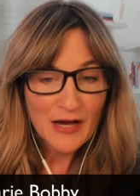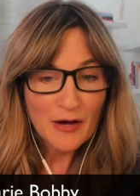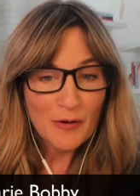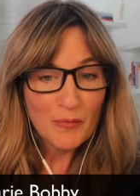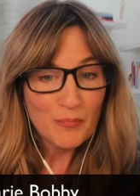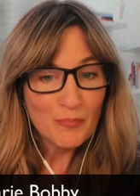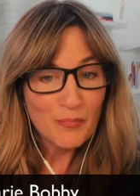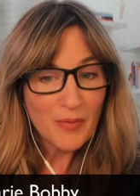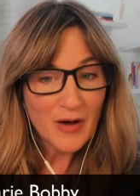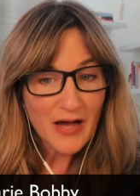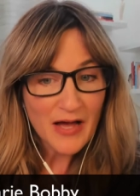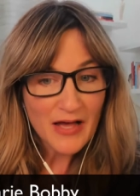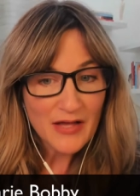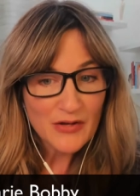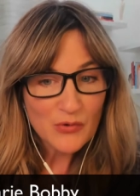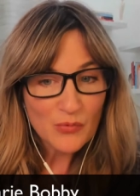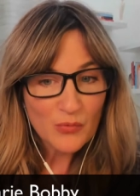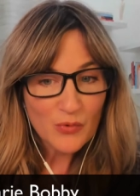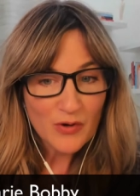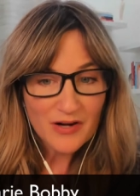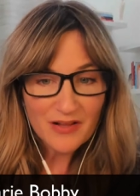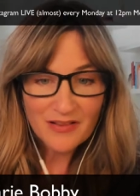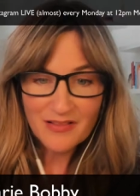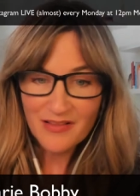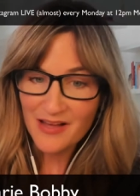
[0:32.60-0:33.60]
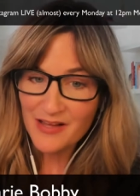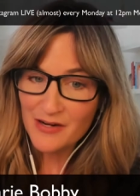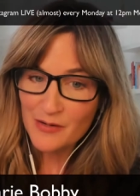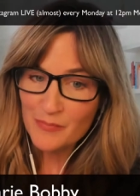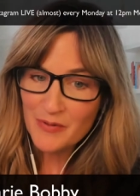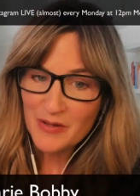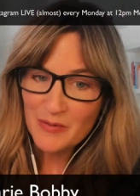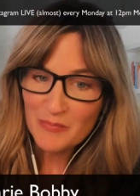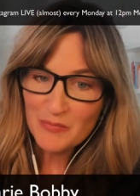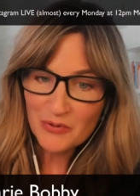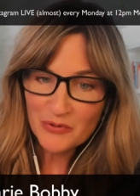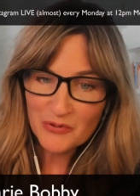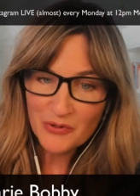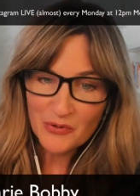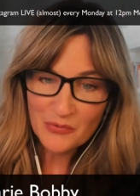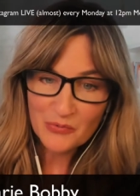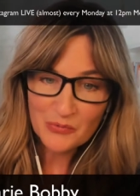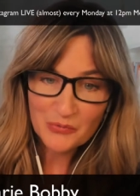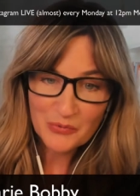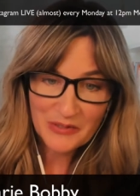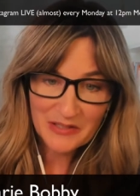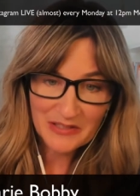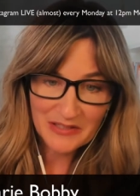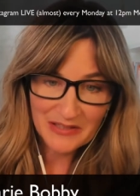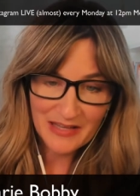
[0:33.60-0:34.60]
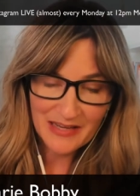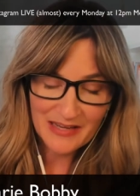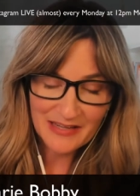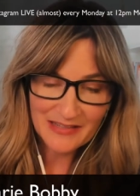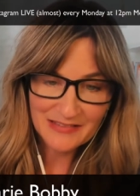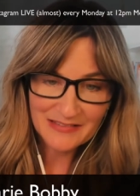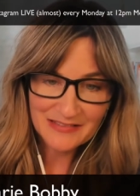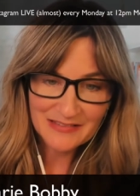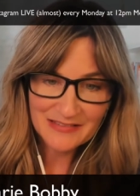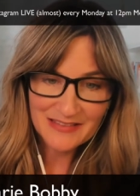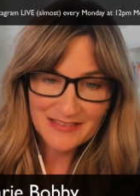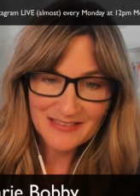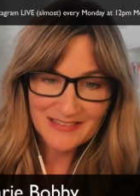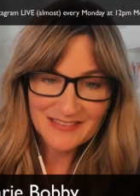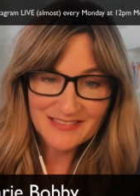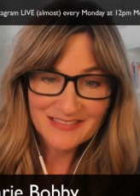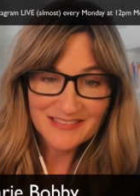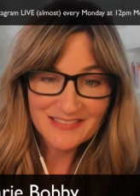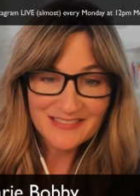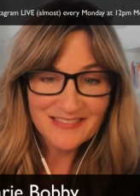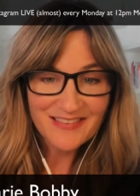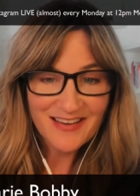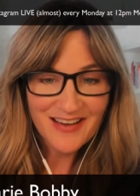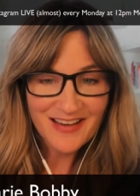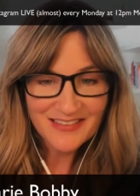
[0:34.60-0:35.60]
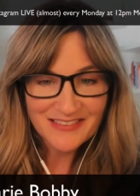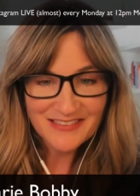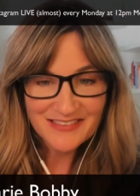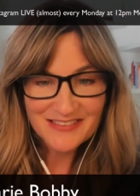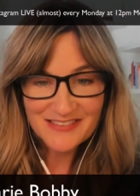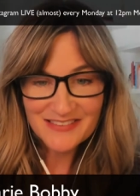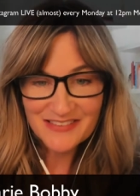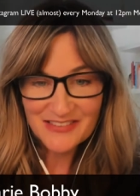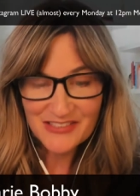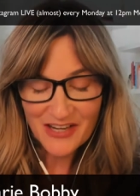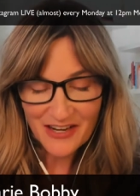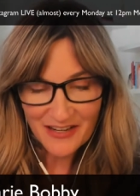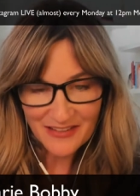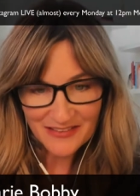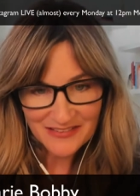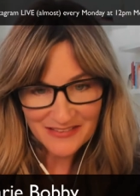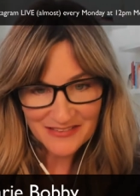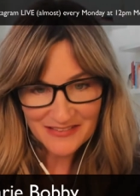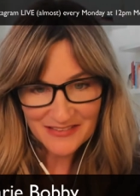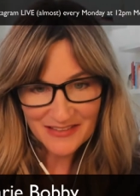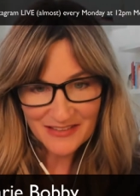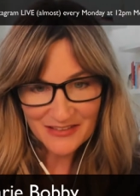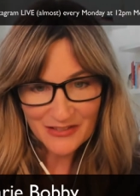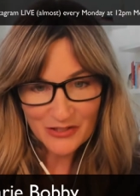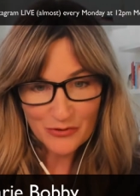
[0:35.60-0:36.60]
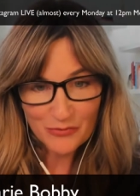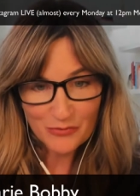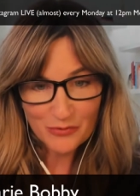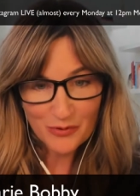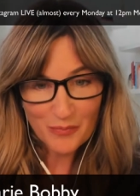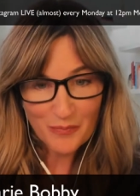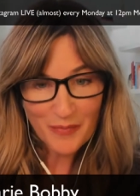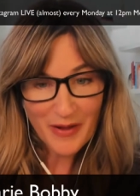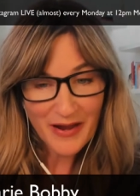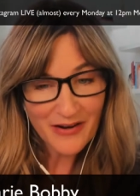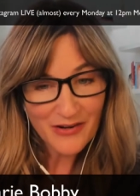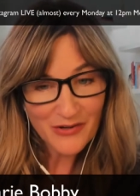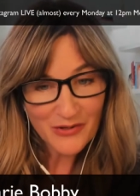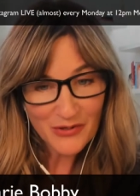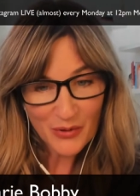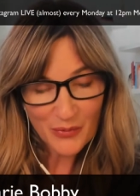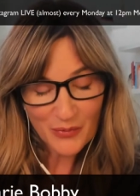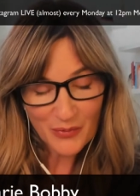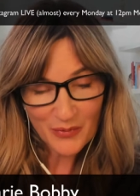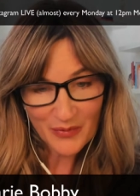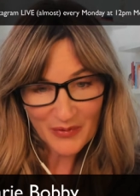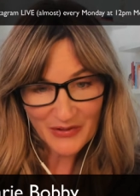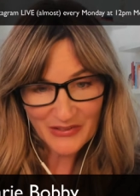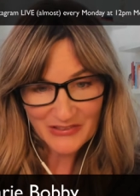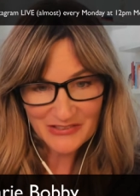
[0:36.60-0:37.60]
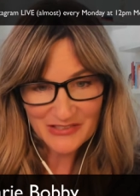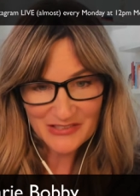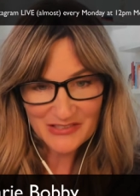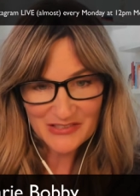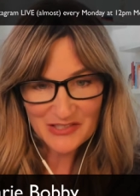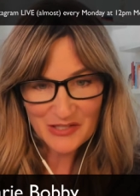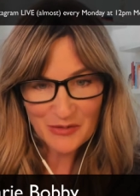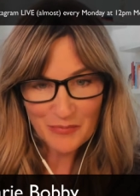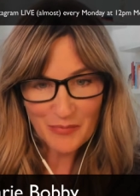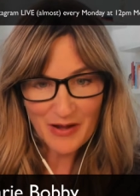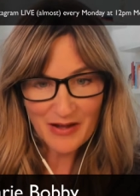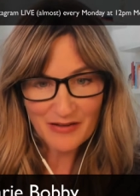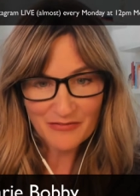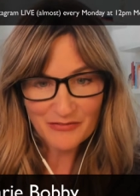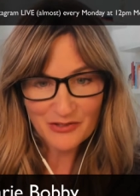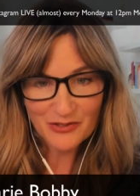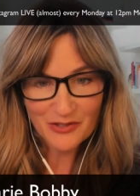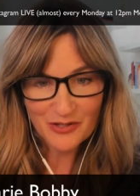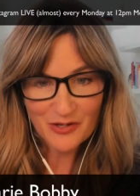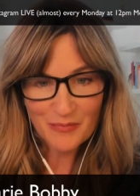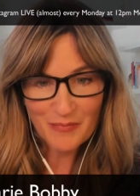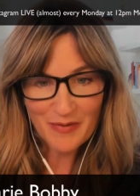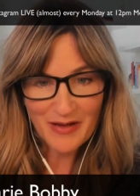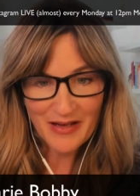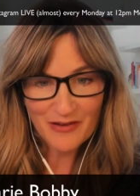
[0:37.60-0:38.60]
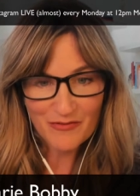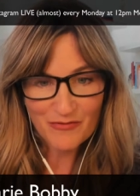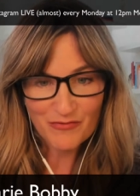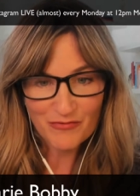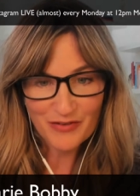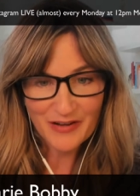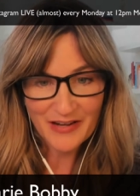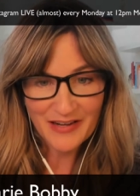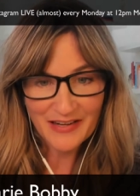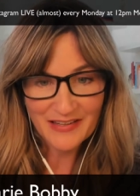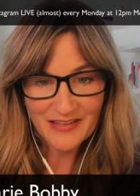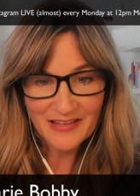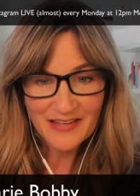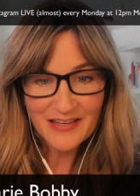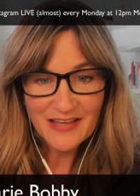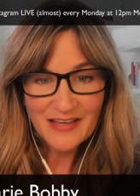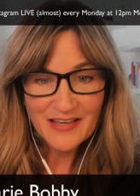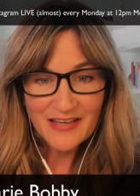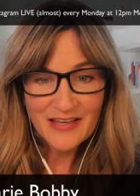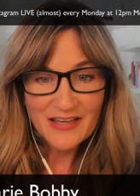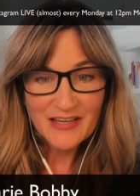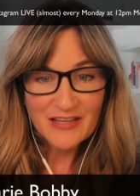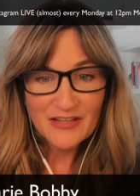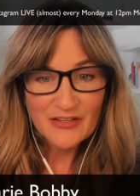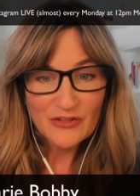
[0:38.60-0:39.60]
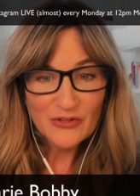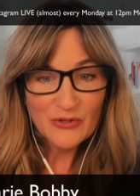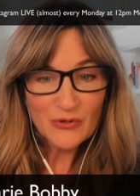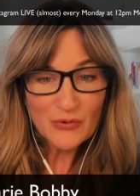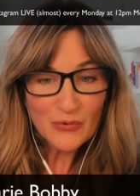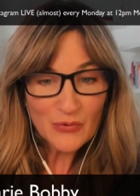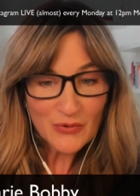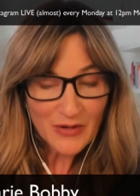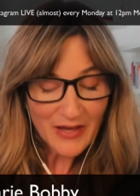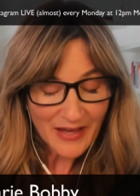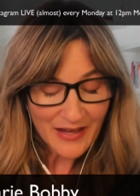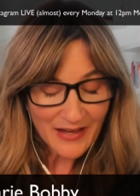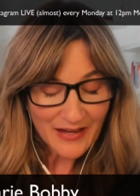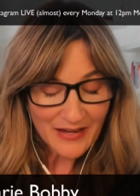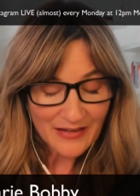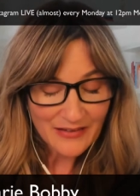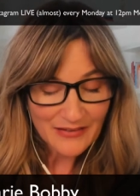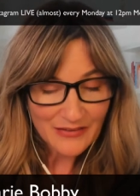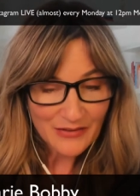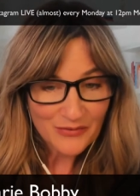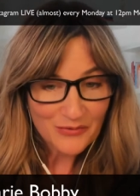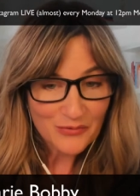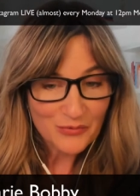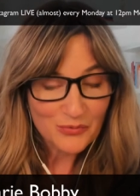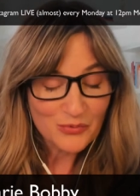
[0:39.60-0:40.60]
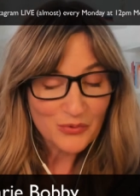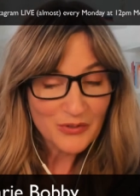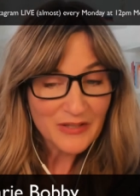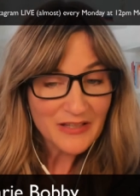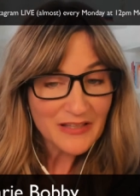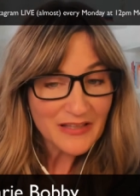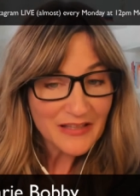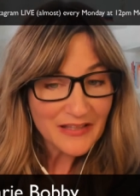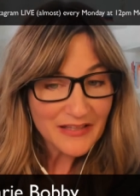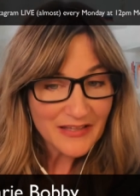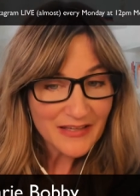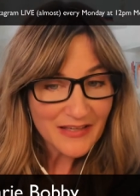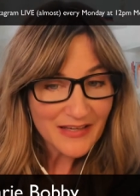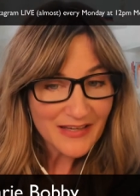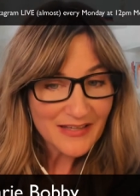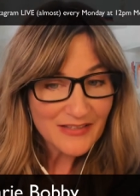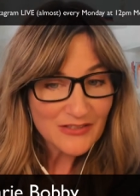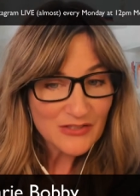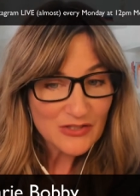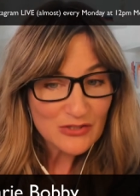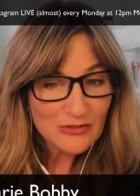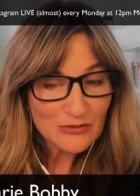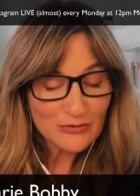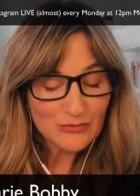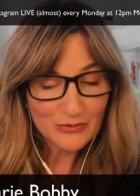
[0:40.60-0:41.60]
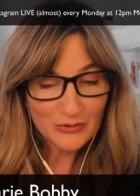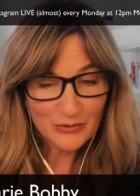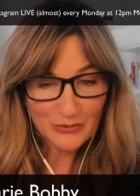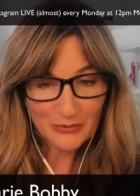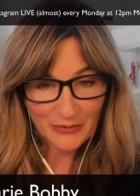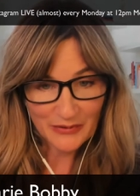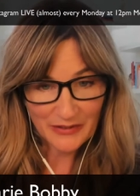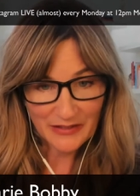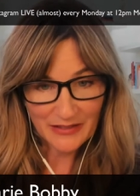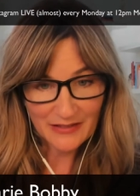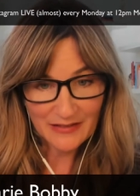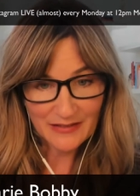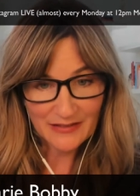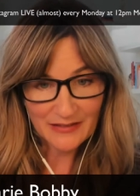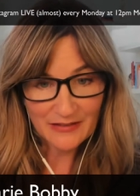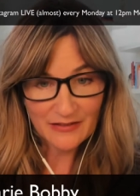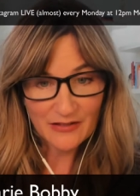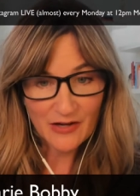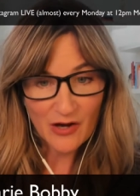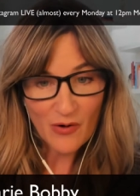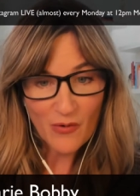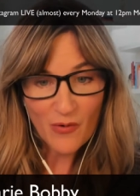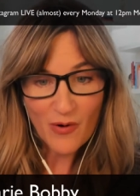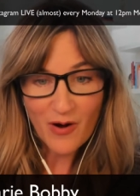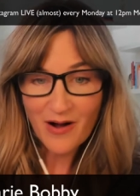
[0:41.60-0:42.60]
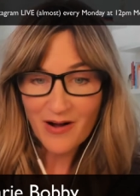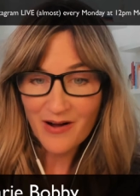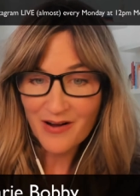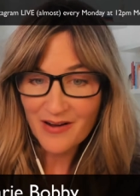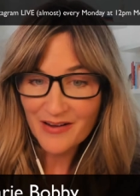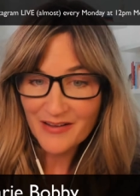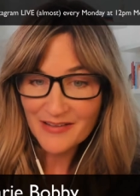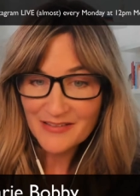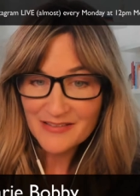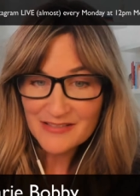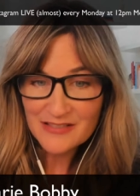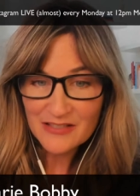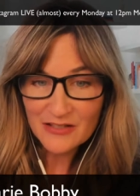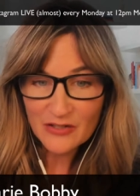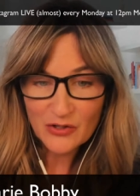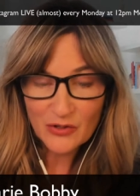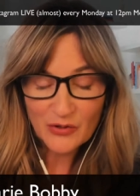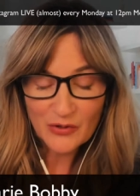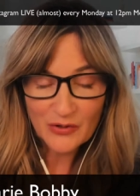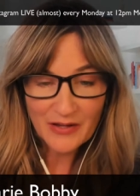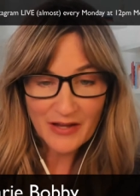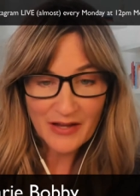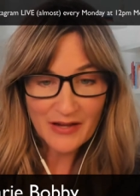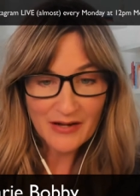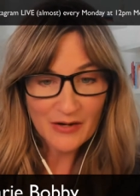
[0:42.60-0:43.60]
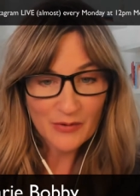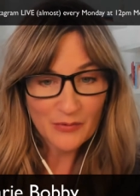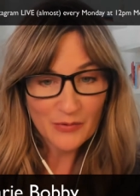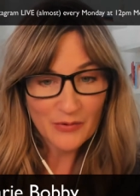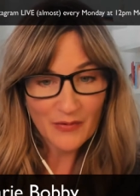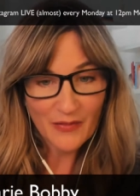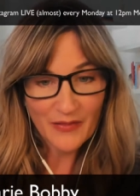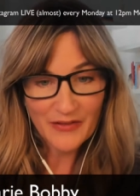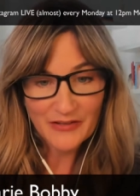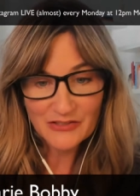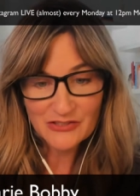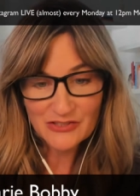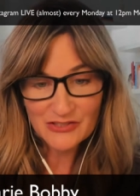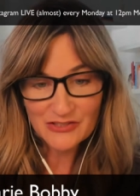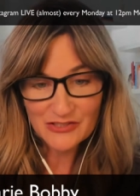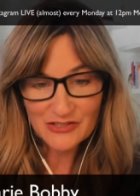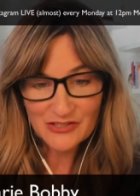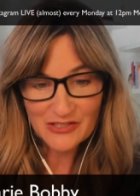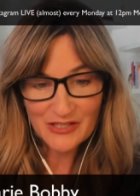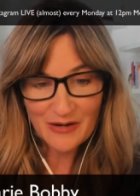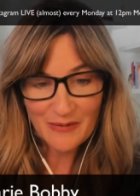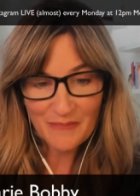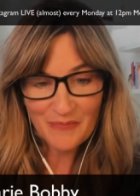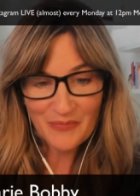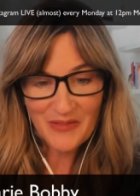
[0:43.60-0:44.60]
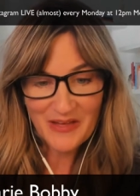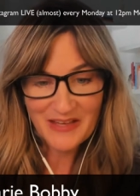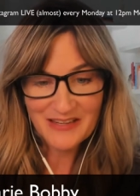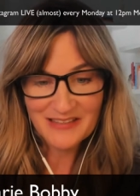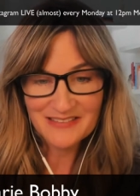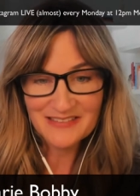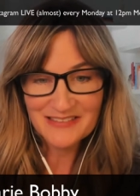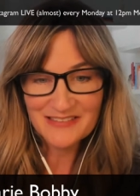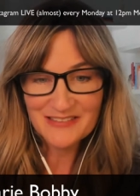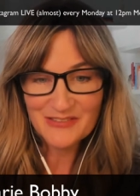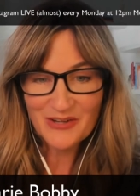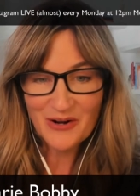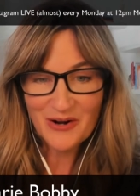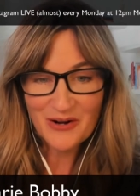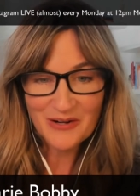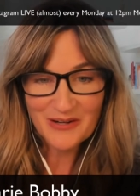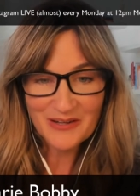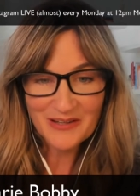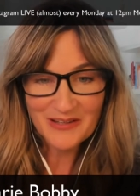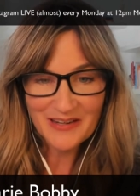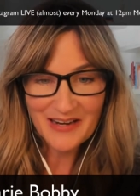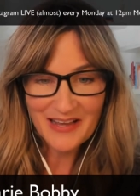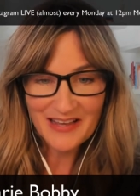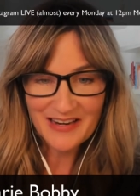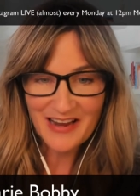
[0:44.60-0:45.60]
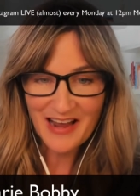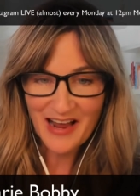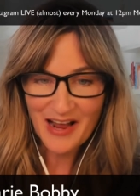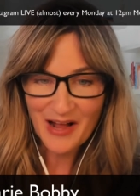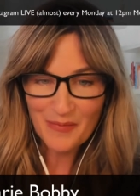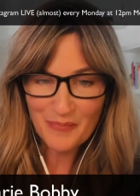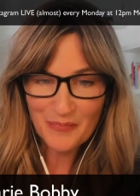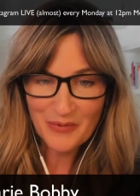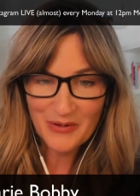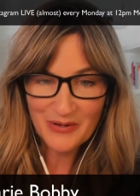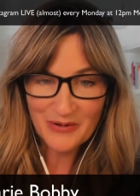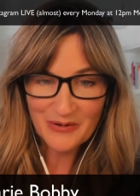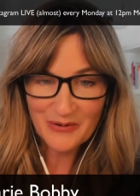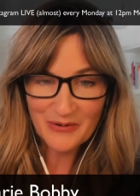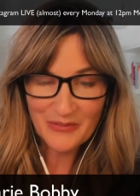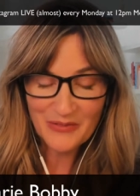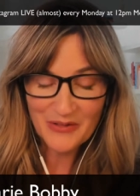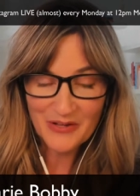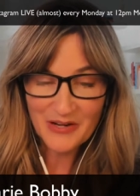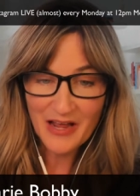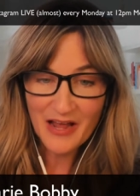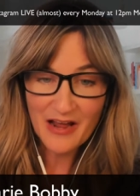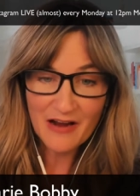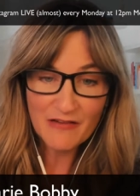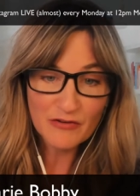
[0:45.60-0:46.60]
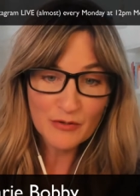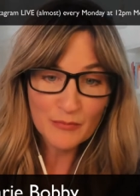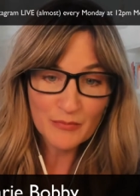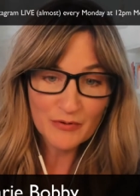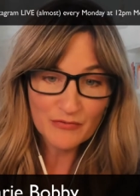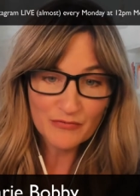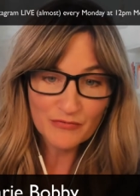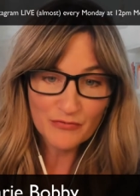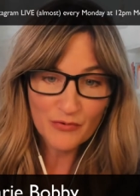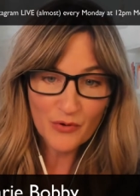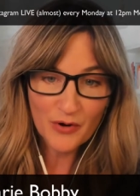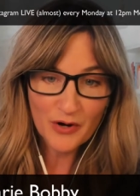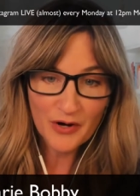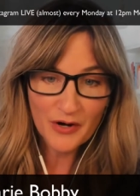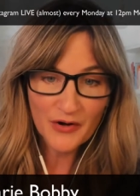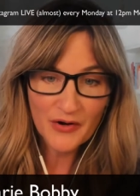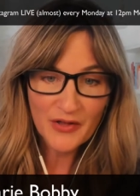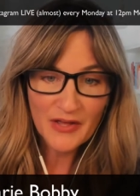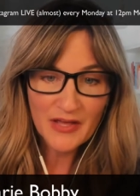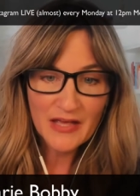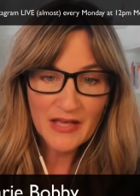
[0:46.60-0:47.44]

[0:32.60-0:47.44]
But what a lot of people don't realize is not just can you repair your relationship after a bad fight, you can really and truly go on to create a relationship that is stronger and happier than ever before,